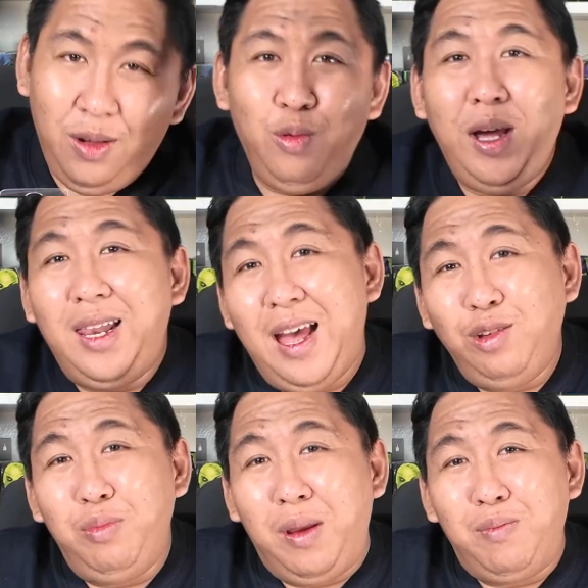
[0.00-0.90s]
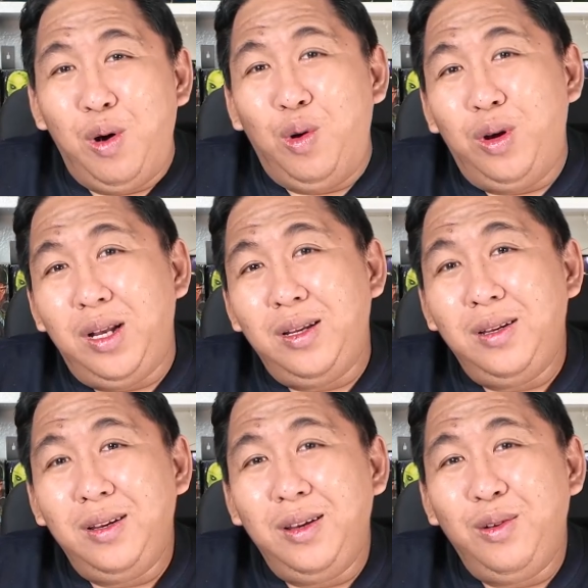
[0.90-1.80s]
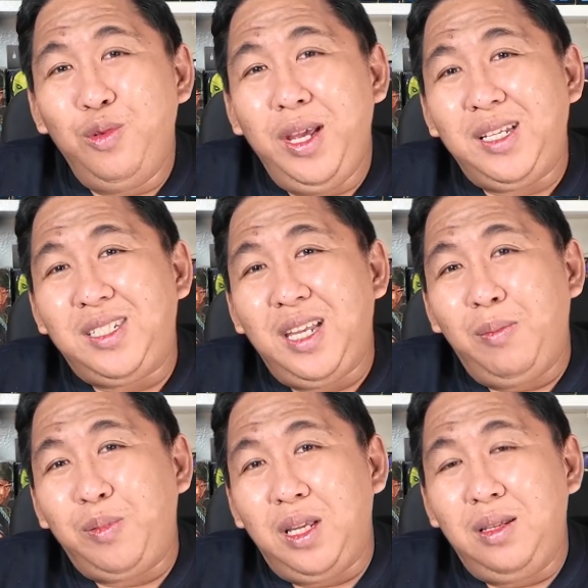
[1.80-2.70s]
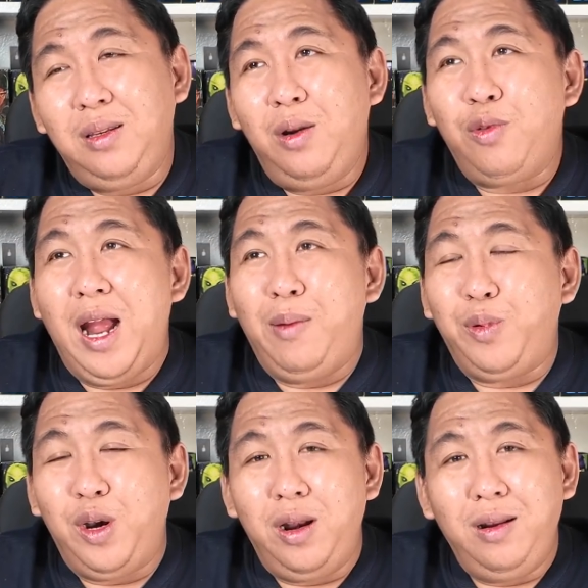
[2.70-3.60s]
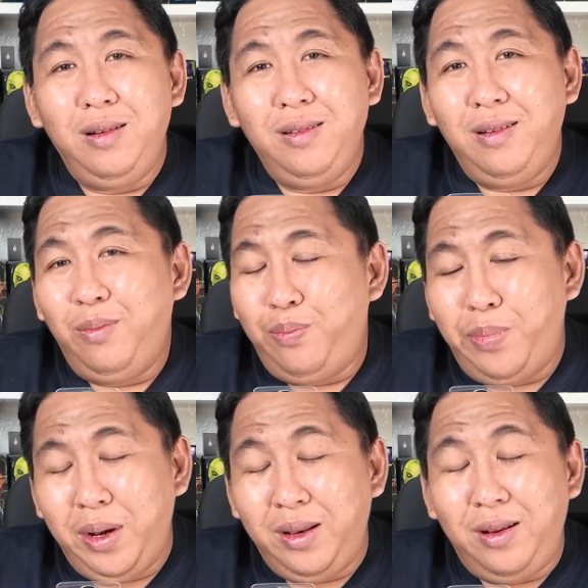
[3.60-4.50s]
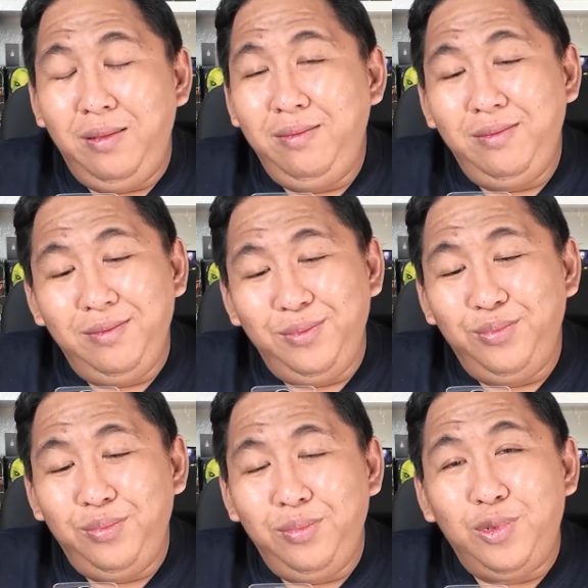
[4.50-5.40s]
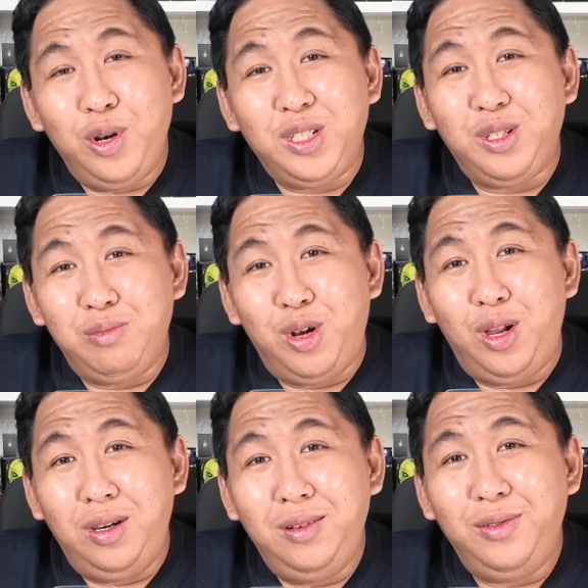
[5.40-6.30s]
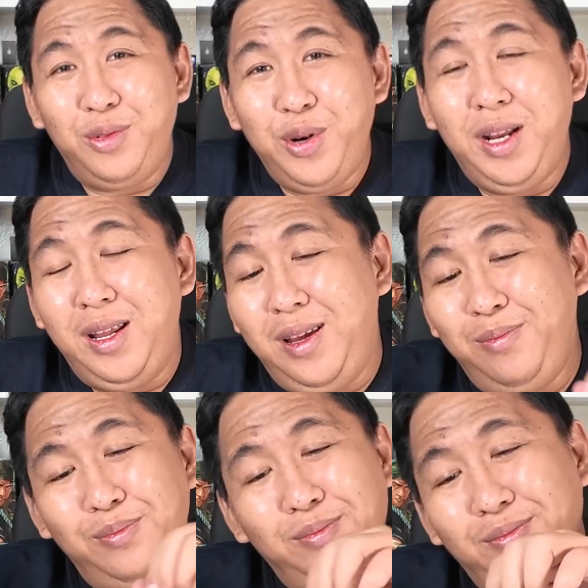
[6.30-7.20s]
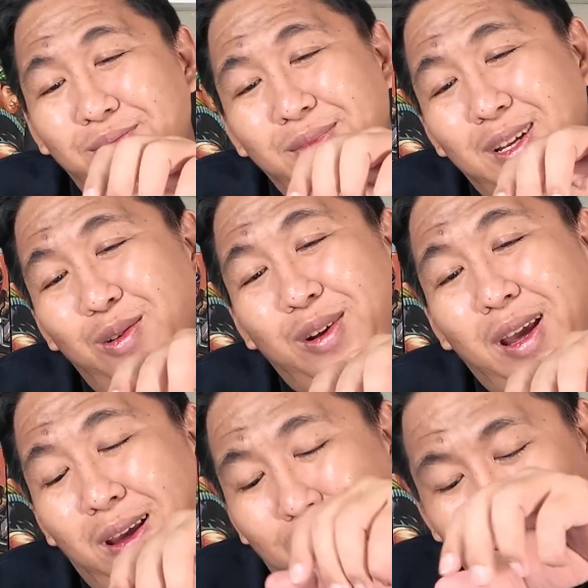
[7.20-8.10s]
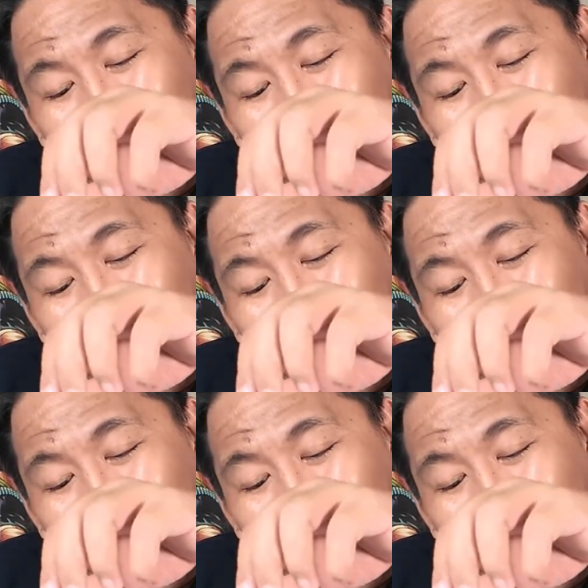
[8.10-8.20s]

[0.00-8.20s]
We allowed Big Boa. We accepted Raptor. But Crystal Ball, really? Okay.